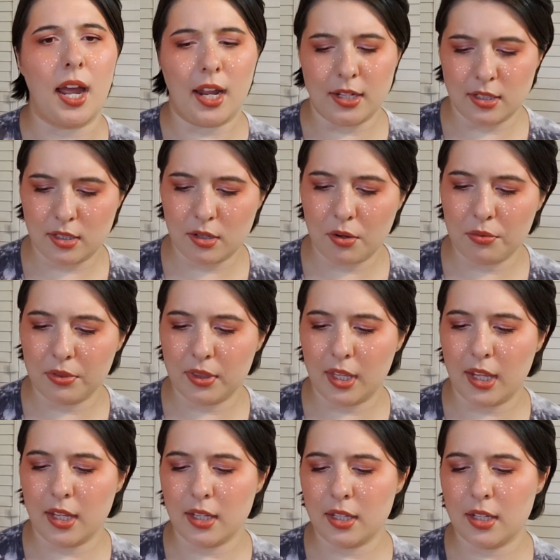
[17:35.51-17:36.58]
I don't
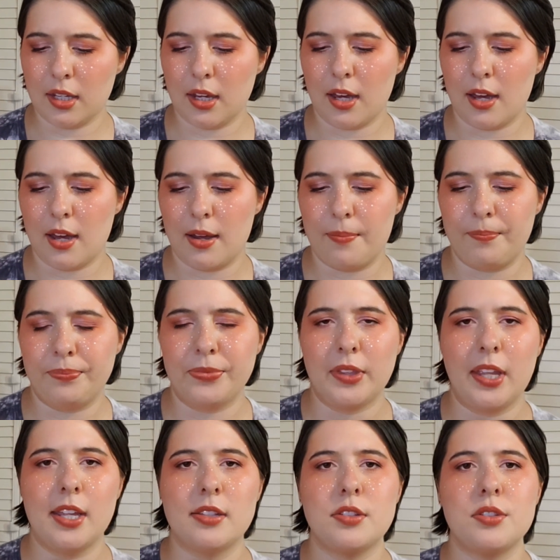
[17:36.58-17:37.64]
think
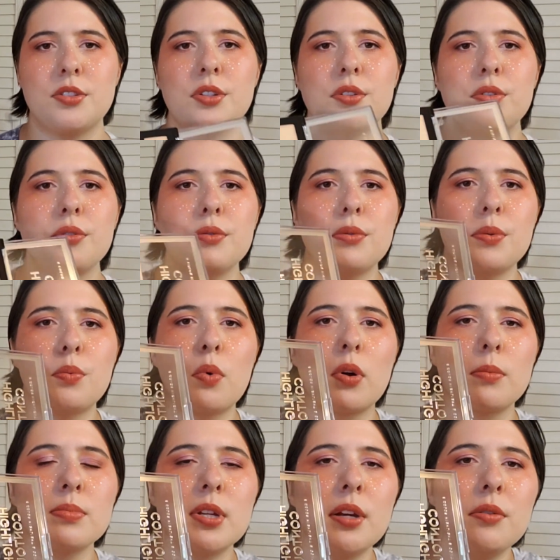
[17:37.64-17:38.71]
it's too
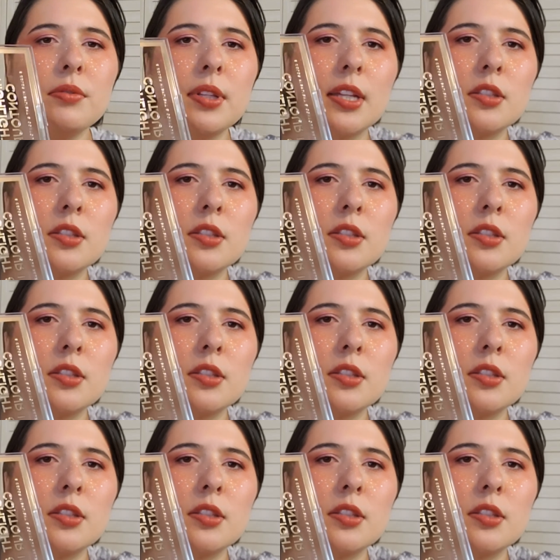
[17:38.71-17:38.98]
warm toned.